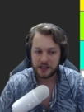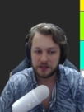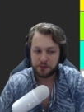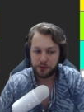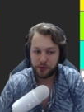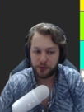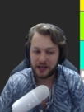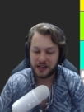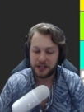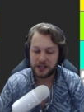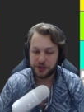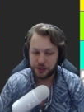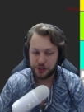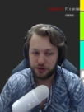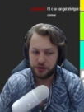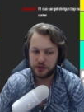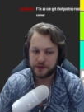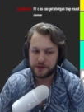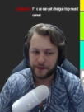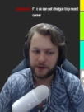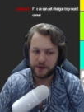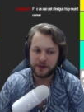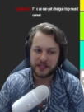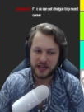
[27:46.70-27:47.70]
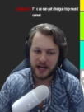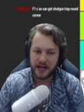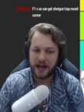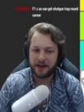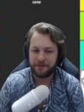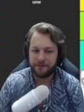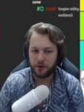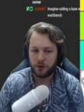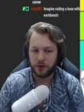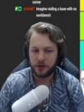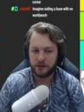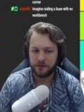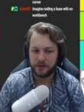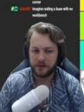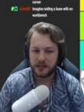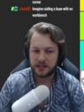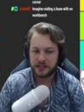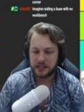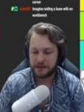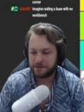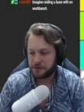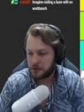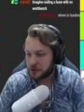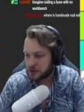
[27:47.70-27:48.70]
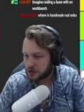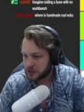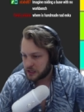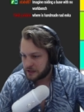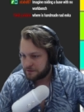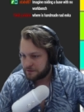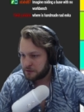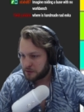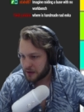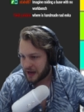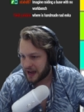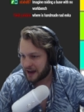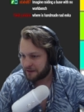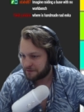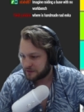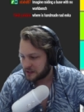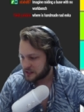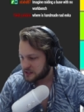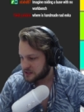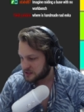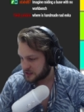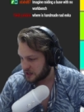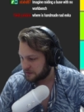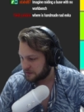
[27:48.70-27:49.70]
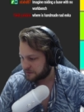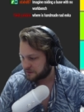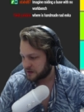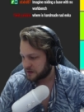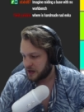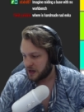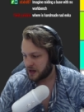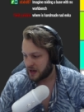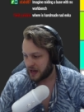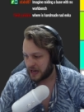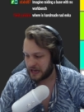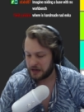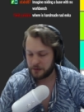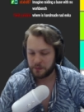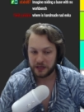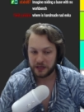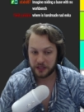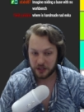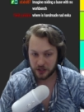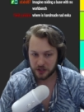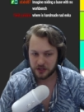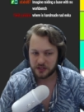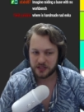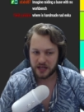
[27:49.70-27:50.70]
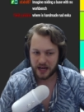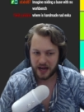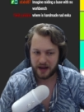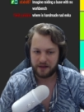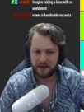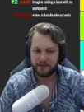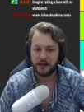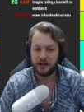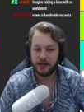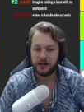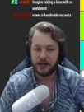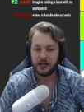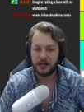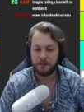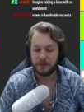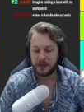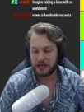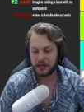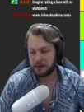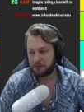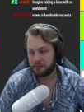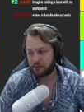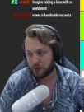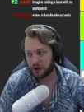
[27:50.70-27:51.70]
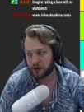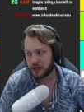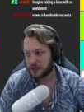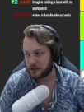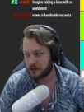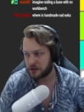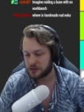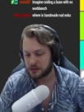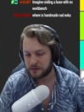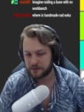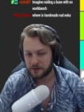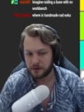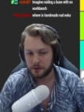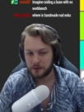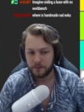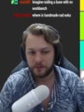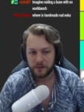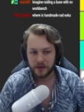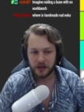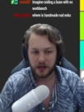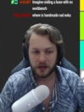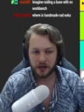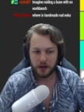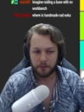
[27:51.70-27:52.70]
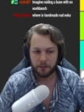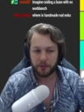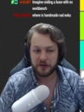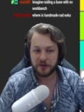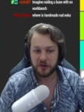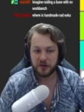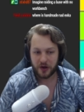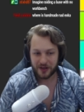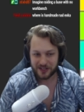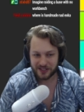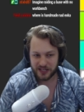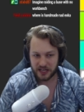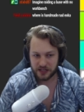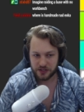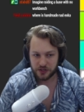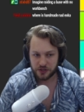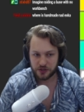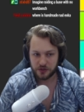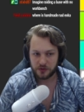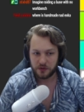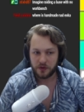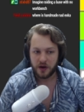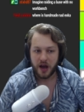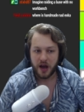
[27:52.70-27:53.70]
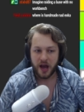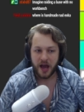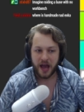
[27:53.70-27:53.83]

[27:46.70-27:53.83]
useful to have all of this. If you have this stuff, it'd be good to have it. It'd be pretty useful, but not essential.